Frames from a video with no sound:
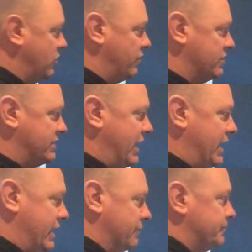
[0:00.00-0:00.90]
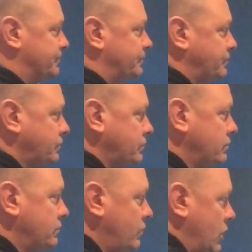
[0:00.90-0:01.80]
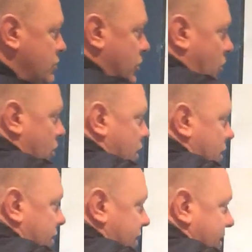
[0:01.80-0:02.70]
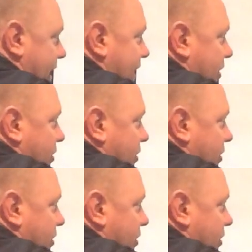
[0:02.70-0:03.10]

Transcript: over is 80. So this 80